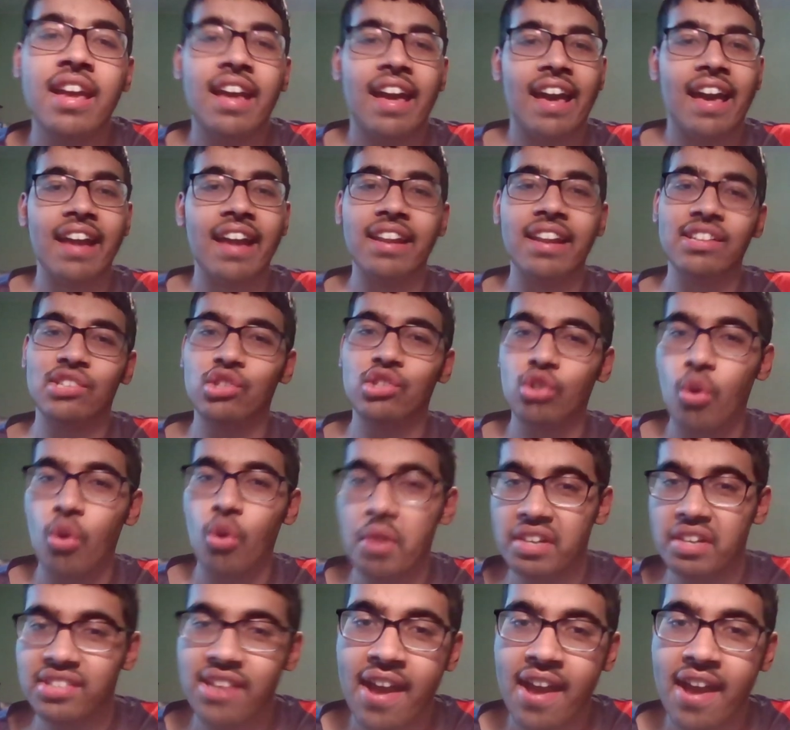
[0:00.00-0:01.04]
and it's so
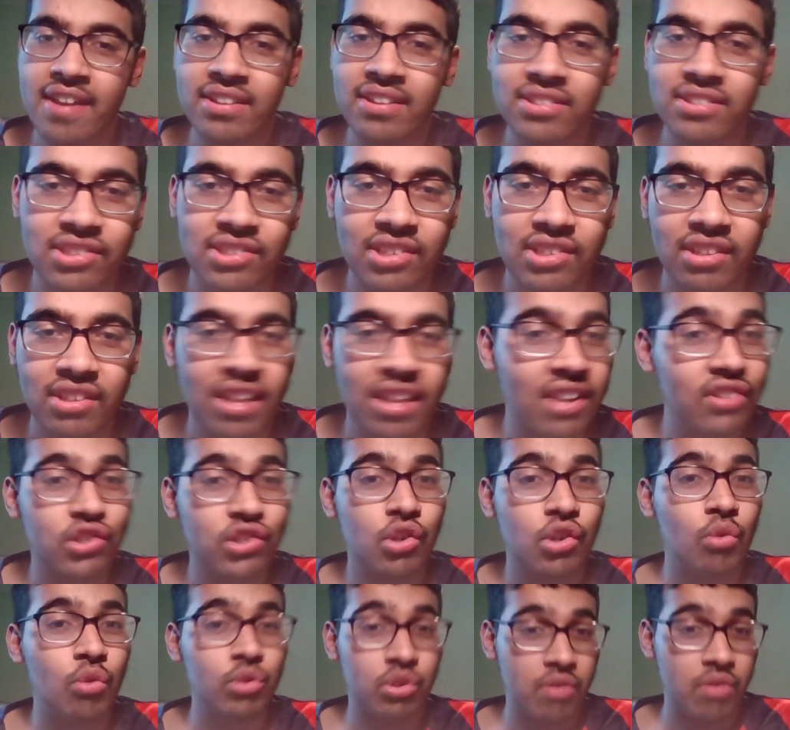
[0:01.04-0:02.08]
exciting to see that he
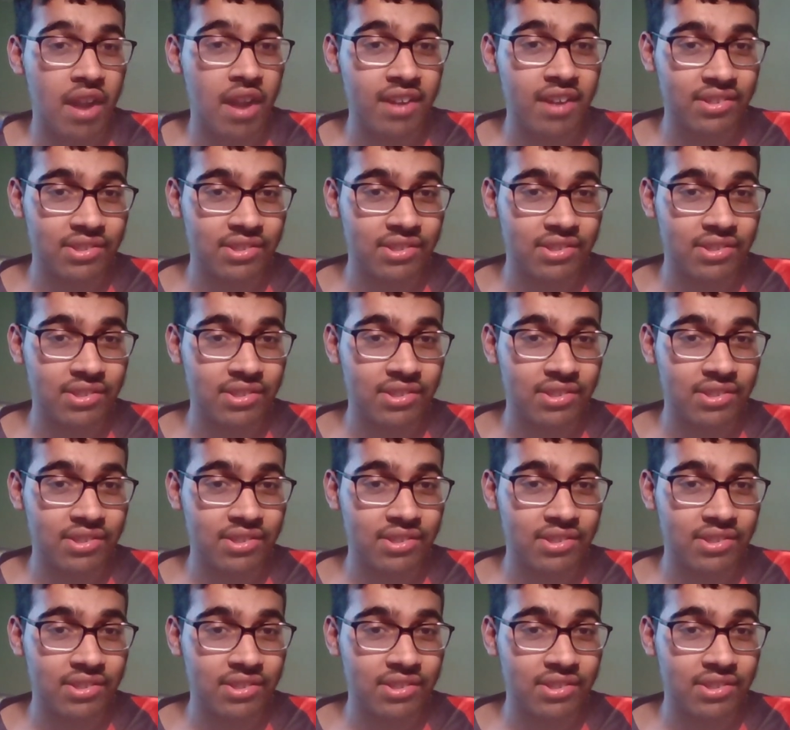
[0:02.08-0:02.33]
chose United